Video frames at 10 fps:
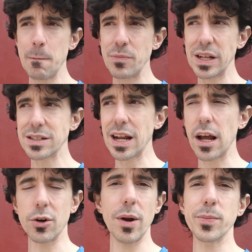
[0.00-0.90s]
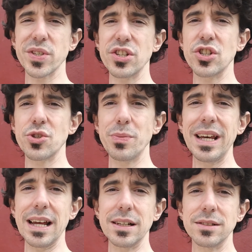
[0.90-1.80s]
that's like a great position to
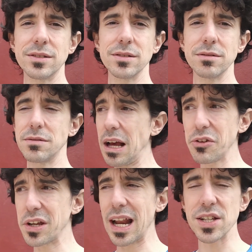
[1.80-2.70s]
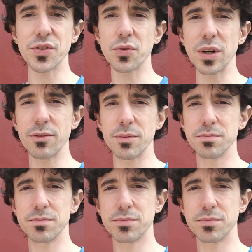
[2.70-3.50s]
be in. Now you can ask for